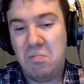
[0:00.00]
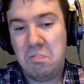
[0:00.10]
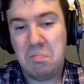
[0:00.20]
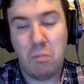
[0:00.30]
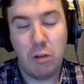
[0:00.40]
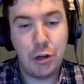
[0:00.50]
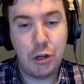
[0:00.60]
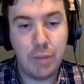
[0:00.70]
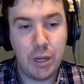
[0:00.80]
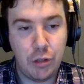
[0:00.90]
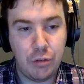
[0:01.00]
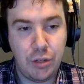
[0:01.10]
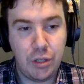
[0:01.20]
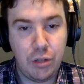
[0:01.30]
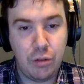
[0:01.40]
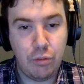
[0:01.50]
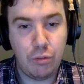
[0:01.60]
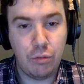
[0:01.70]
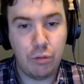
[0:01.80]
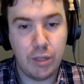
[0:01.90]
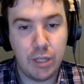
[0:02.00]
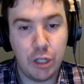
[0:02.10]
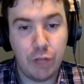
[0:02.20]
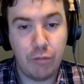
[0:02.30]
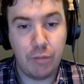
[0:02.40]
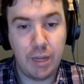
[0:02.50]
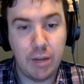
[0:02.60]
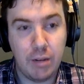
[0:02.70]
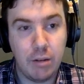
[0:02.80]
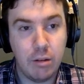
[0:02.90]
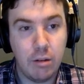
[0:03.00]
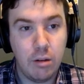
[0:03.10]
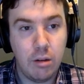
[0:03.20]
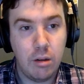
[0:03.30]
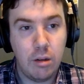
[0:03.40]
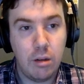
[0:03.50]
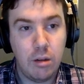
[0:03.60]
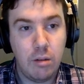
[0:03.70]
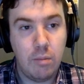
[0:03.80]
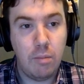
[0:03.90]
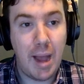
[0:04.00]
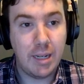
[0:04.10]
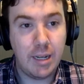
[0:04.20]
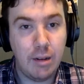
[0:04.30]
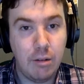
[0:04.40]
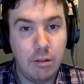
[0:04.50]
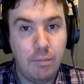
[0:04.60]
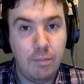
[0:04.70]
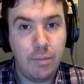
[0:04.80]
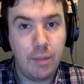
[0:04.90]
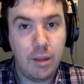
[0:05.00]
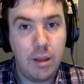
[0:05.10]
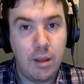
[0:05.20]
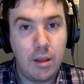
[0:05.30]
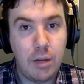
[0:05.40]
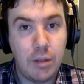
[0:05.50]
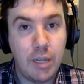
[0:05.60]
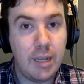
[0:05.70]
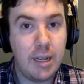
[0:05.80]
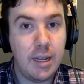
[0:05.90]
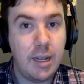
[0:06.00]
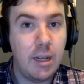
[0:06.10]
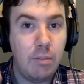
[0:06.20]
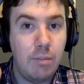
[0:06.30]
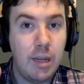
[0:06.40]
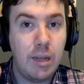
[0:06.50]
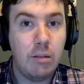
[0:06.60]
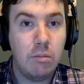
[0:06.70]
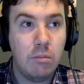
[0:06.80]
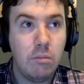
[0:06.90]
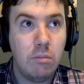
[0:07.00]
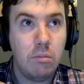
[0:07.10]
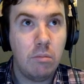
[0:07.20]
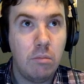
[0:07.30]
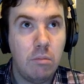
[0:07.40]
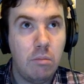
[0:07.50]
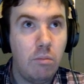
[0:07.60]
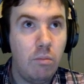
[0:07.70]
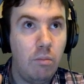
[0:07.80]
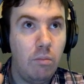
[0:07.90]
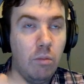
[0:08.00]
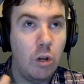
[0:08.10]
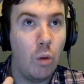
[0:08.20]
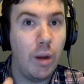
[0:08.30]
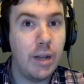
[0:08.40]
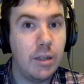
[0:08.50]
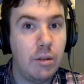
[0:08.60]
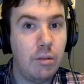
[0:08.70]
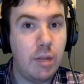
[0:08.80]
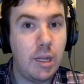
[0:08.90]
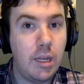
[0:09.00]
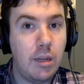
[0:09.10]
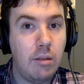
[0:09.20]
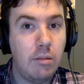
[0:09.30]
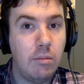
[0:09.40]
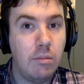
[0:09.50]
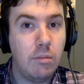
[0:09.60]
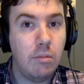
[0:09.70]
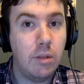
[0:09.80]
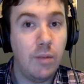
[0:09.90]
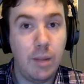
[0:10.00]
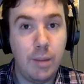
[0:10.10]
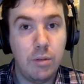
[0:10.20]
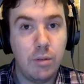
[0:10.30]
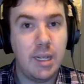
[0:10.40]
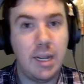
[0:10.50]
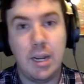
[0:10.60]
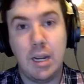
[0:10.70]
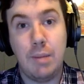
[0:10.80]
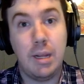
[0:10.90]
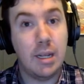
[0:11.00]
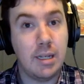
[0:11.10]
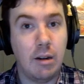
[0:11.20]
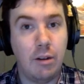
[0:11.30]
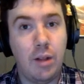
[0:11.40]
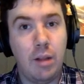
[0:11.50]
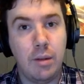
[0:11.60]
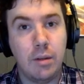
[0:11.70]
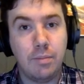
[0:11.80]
one or two measures to transition from here back to here. Then your second ending can be going into the development, or the second ending can be the entire development.